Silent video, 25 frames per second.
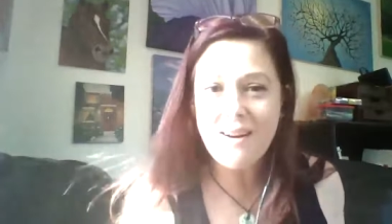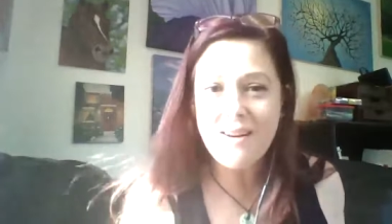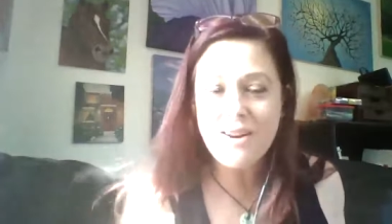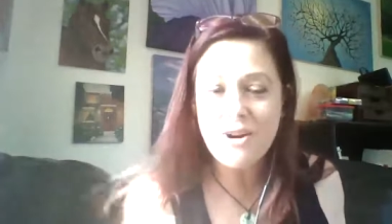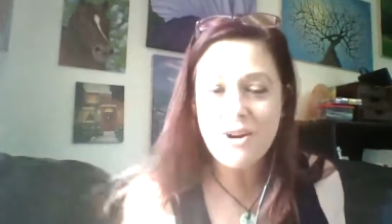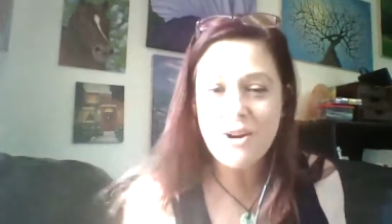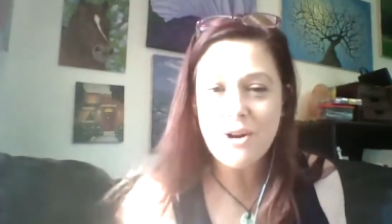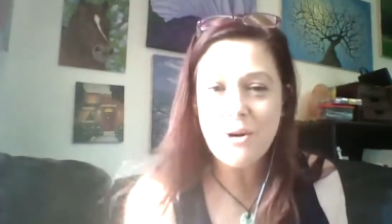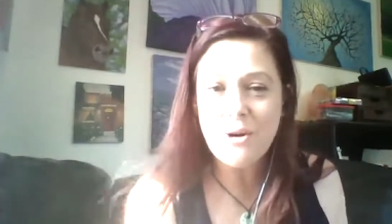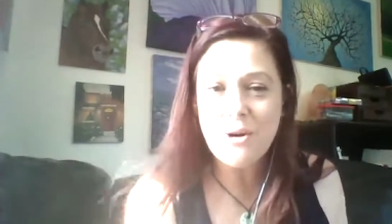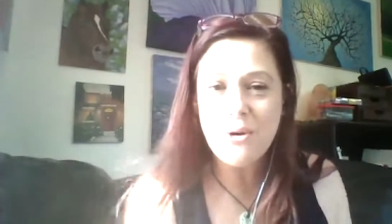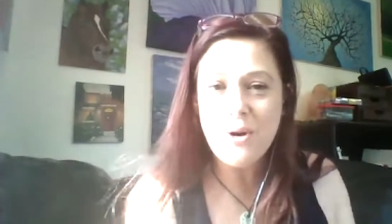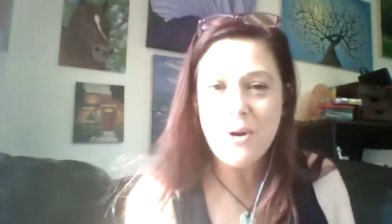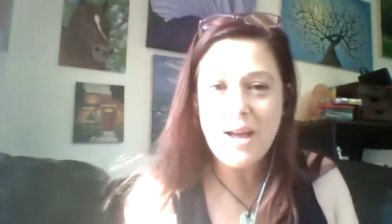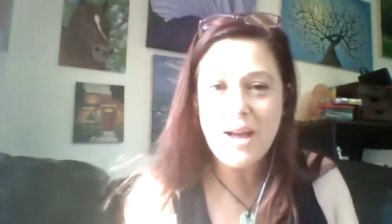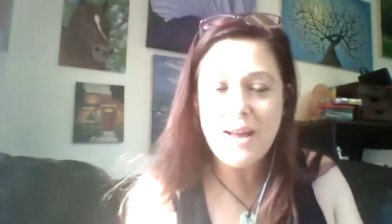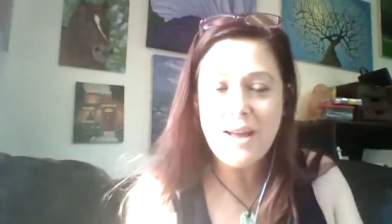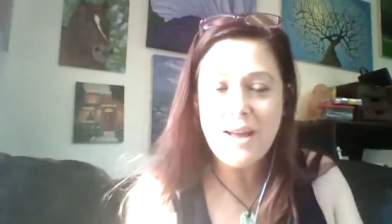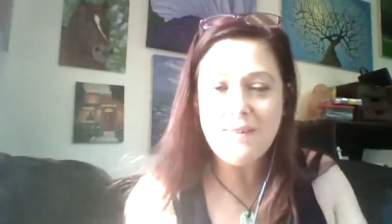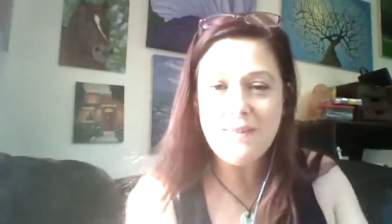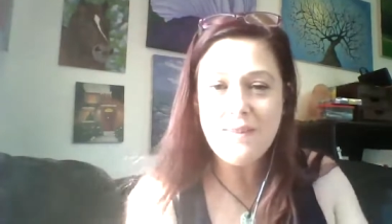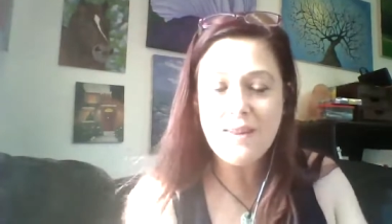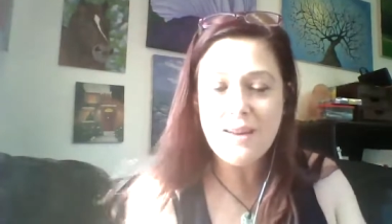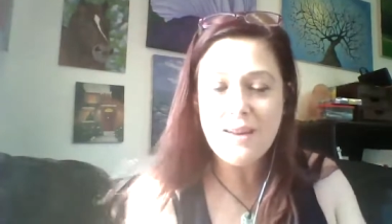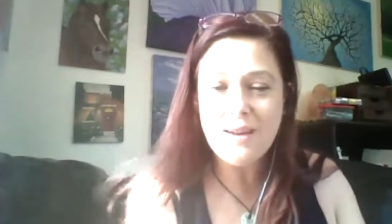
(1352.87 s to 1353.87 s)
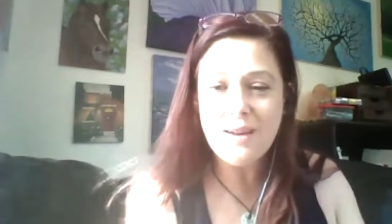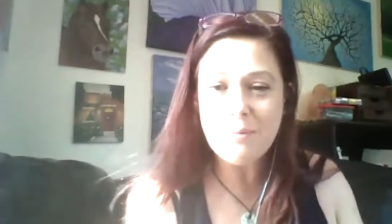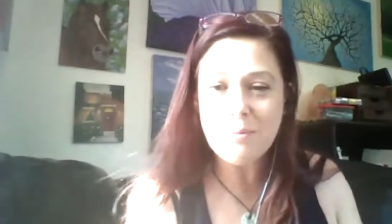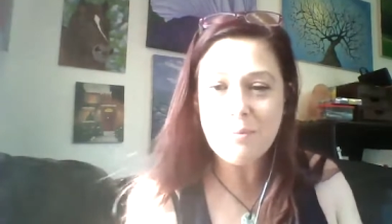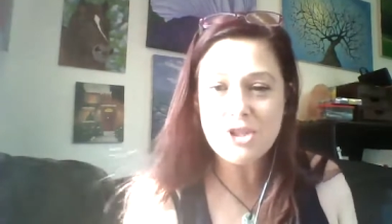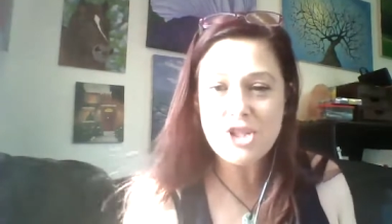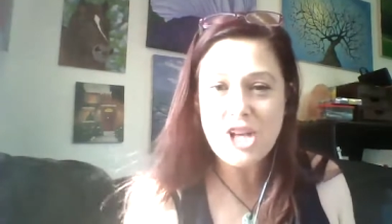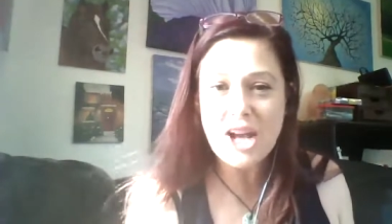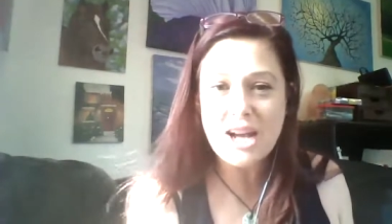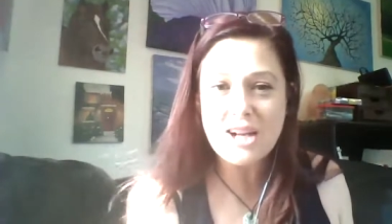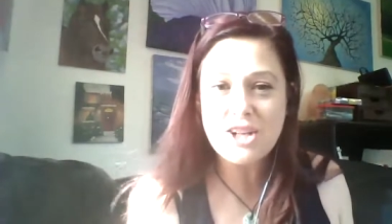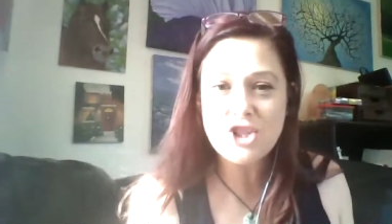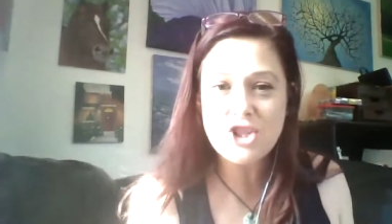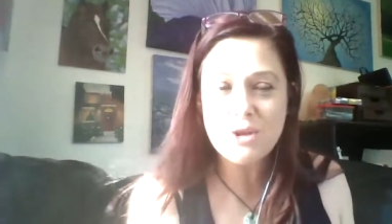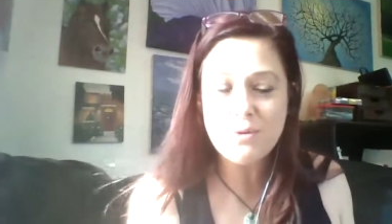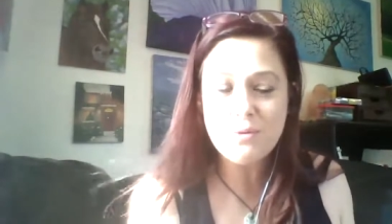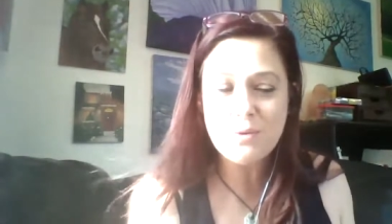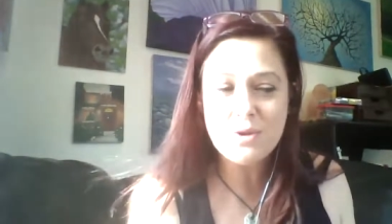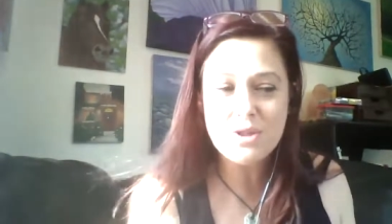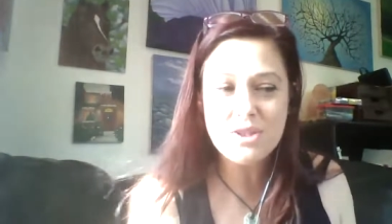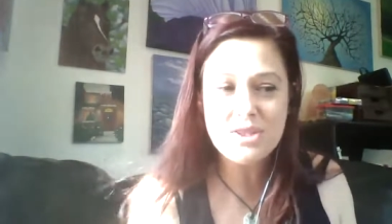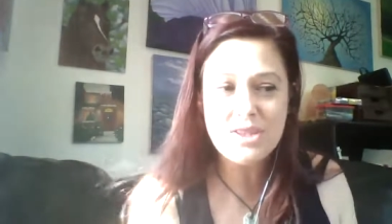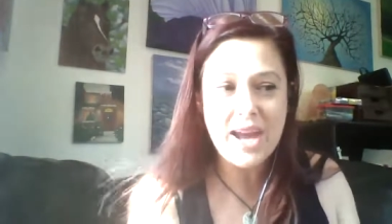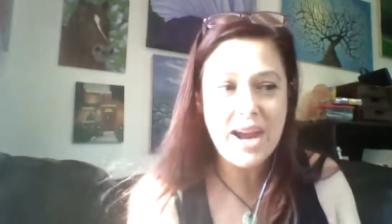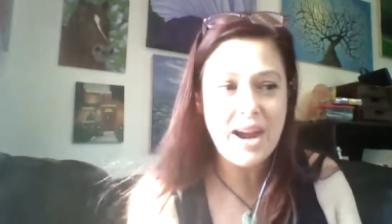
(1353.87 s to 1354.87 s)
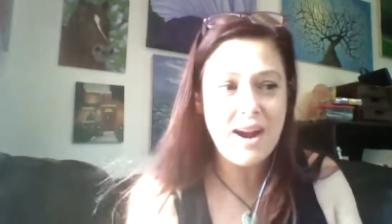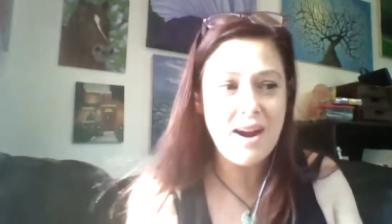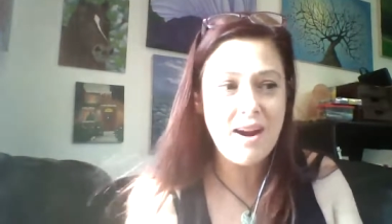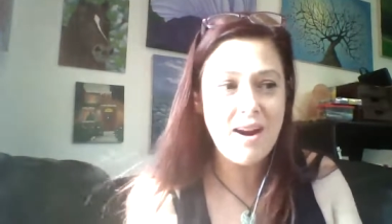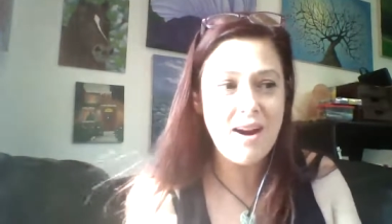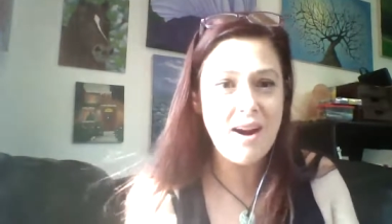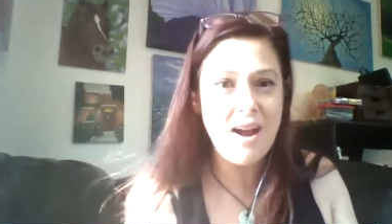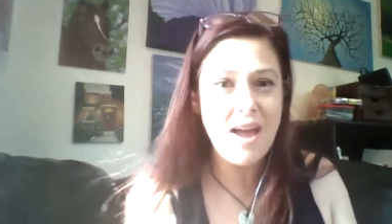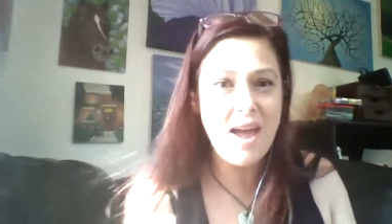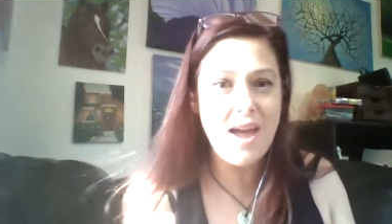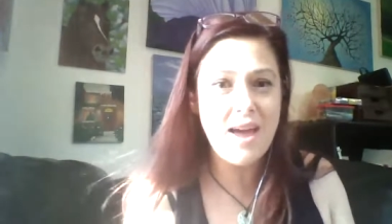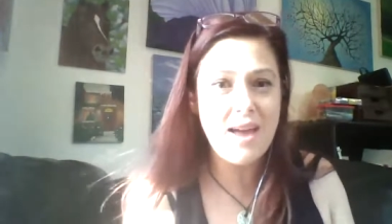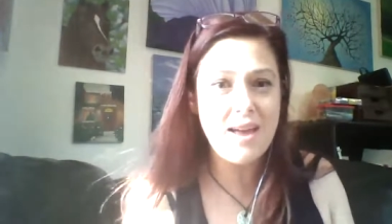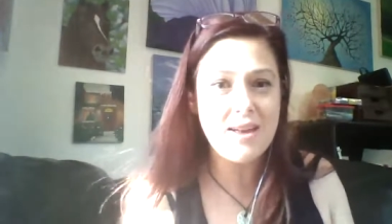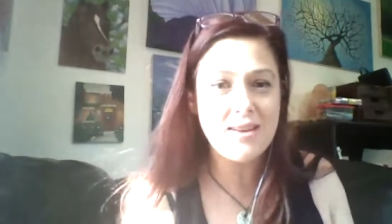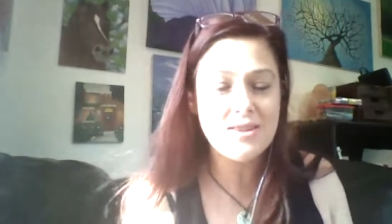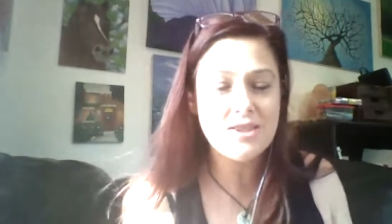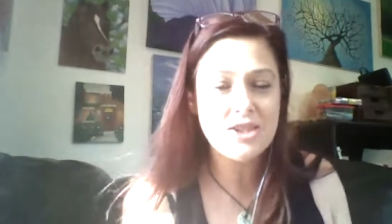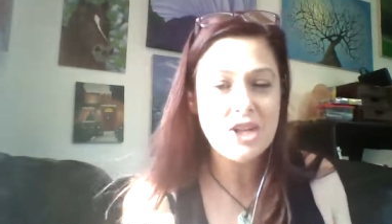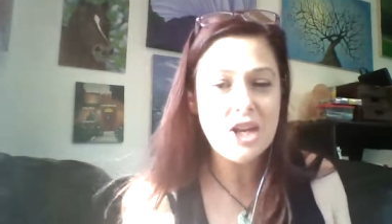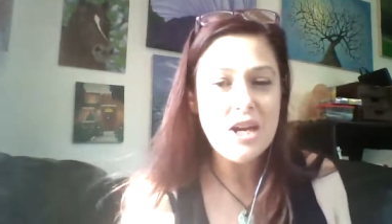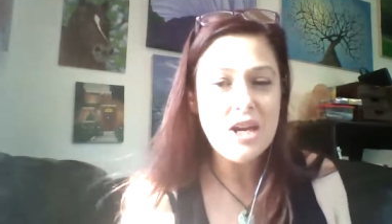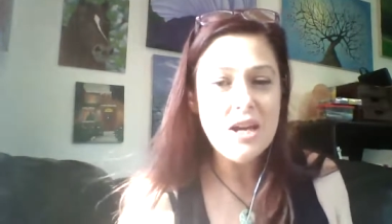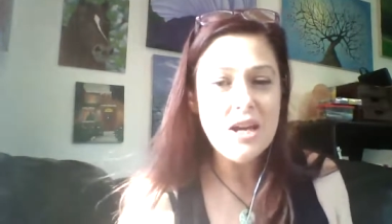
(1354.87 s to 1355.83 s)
and the protection was there. And